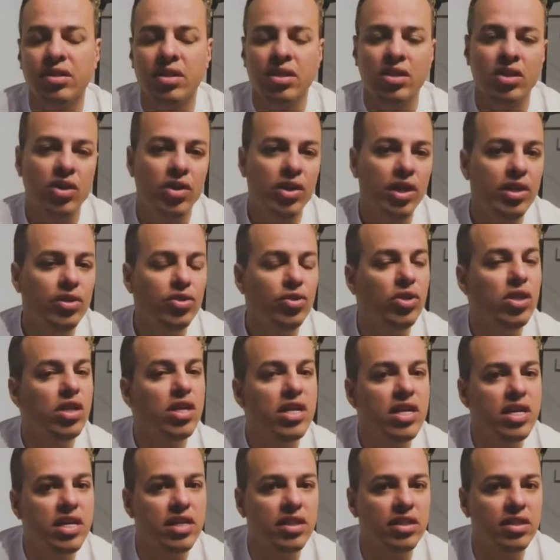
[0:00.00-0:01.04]
You need to
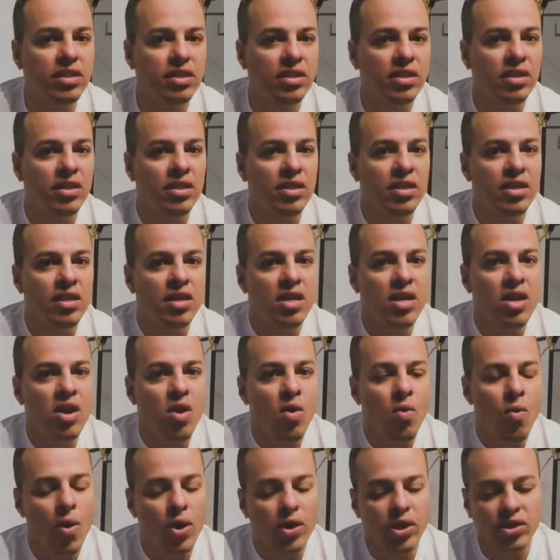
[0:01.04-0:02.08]
learn
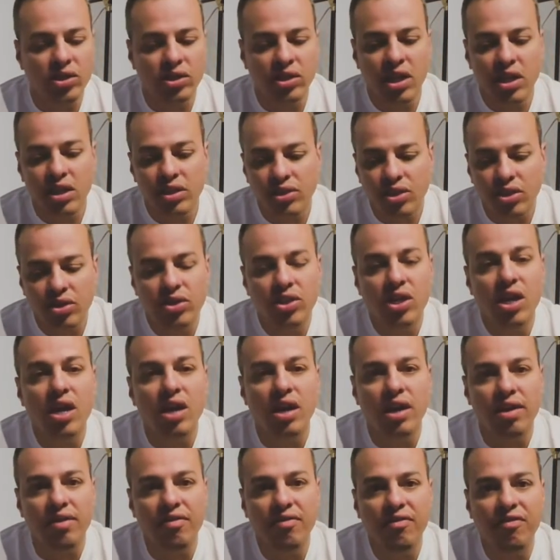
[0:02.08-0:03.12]
when you start your
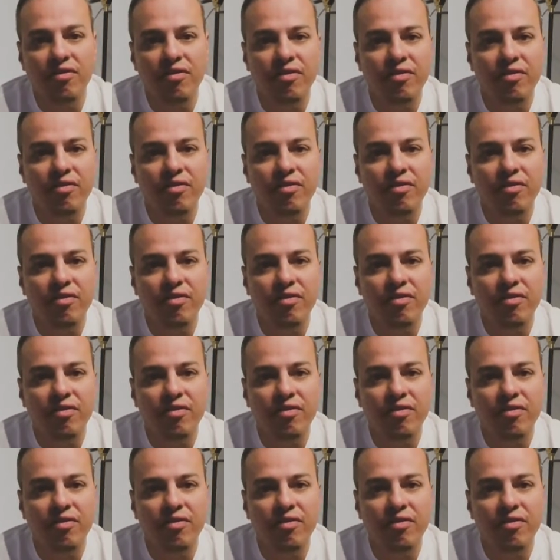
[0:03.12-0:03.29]
dive,